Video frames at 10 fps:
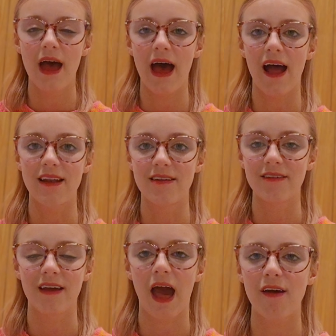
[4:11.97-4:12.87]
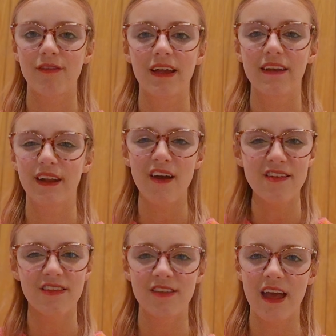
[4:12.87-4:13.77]
and having a nice
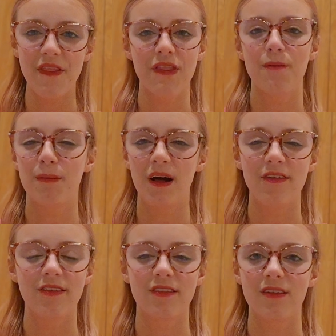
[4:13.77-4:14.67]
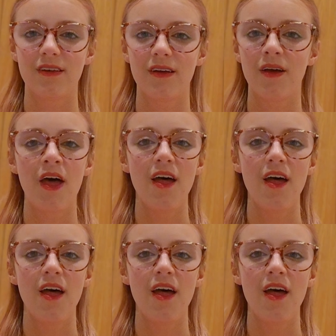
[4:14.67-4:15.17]
scent that masks the